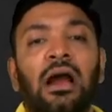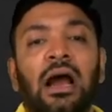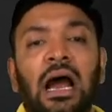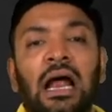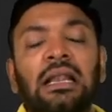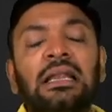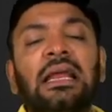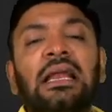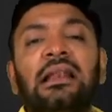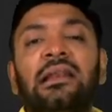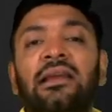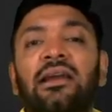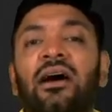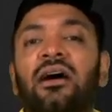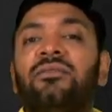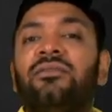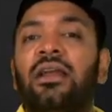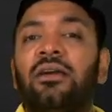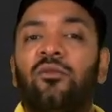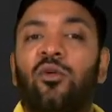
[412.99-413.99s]
Until here,
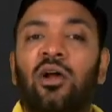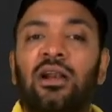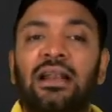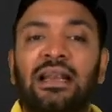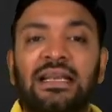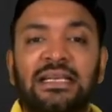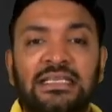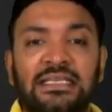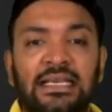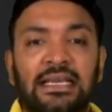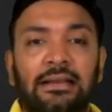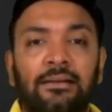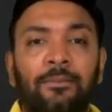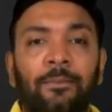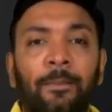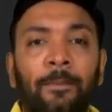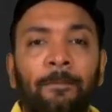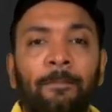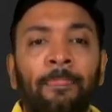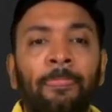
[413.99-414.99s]
we have already seen.
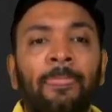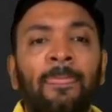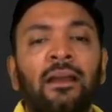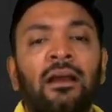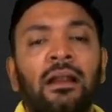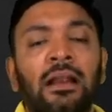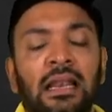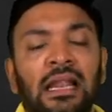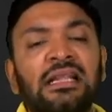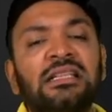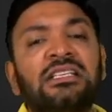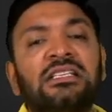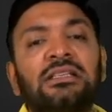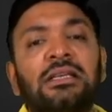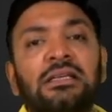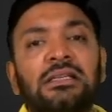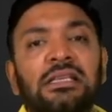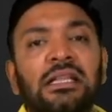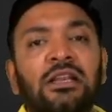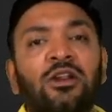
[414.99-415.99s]
Let's
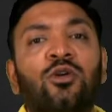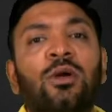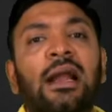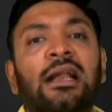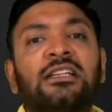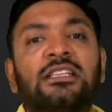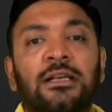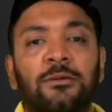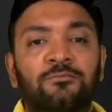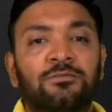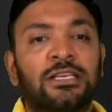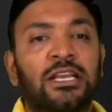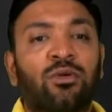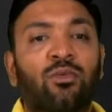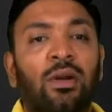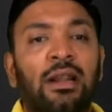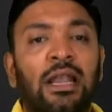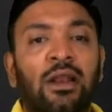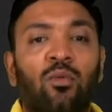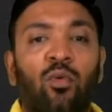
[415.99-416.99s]
look at
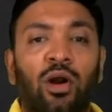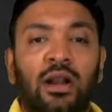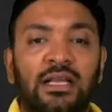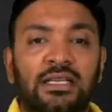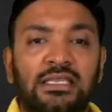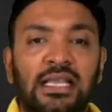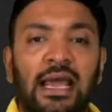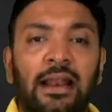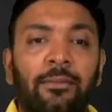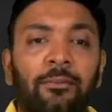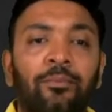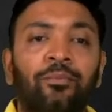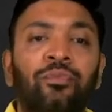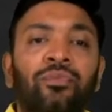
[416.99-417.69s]
subsequently what is there.